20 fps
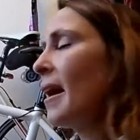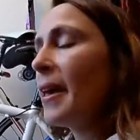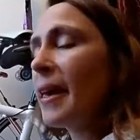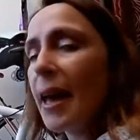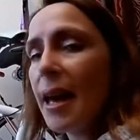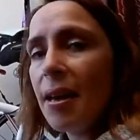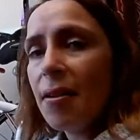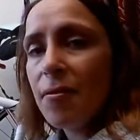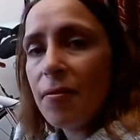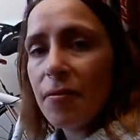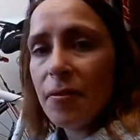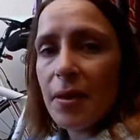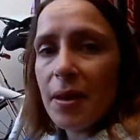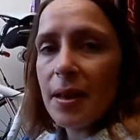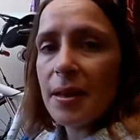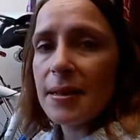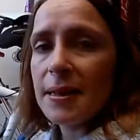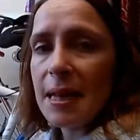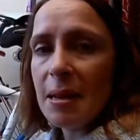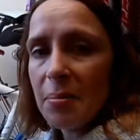gave the
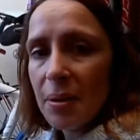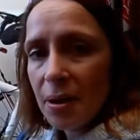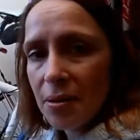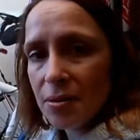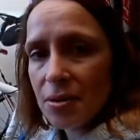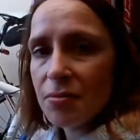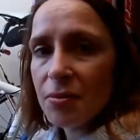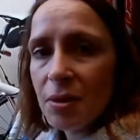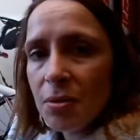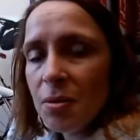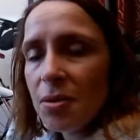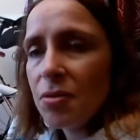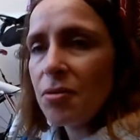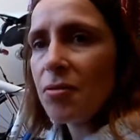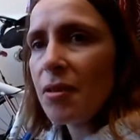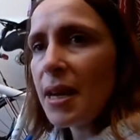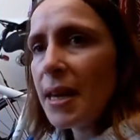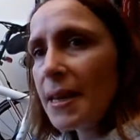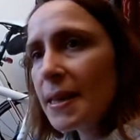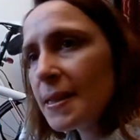seat post a real good
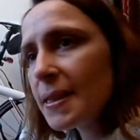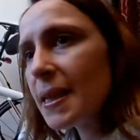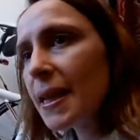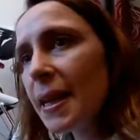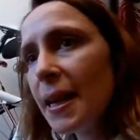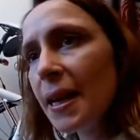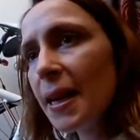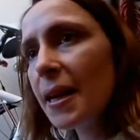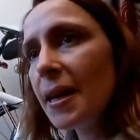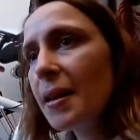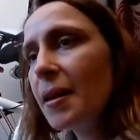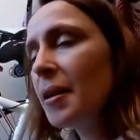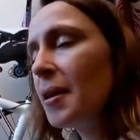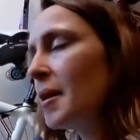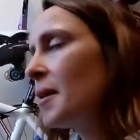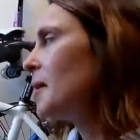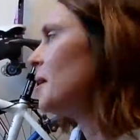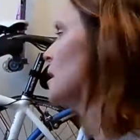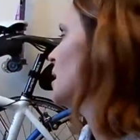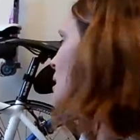grease,
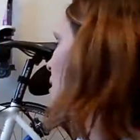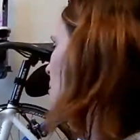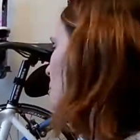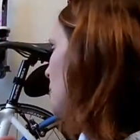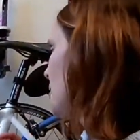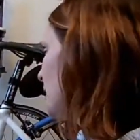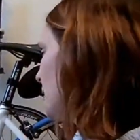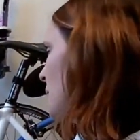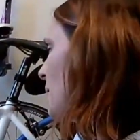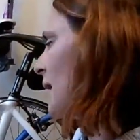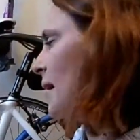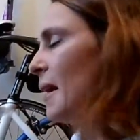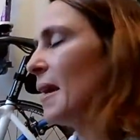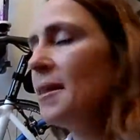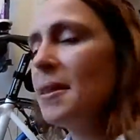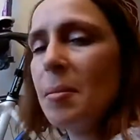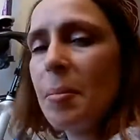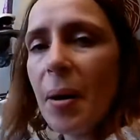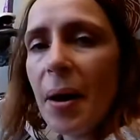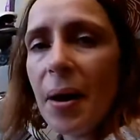put it back in the